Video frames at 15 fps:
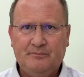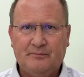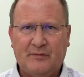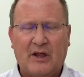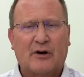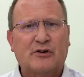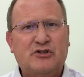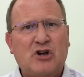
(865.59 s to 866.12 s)

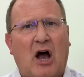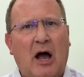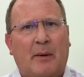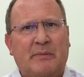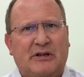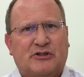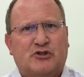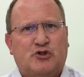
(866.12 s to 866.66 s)
Their job
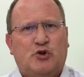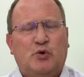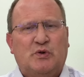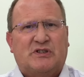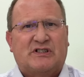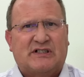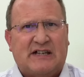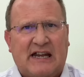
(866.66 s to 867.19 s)
is to
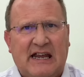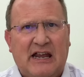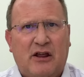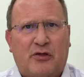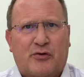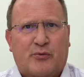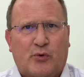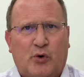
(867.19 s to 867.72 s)
see
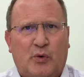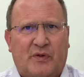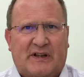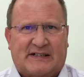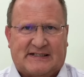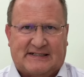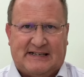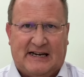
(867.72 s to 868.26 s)
through the
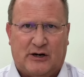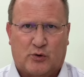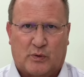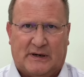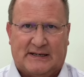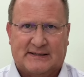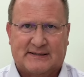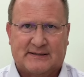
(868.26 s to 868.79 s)

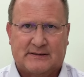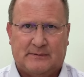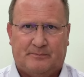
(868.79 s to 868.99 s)
secrets.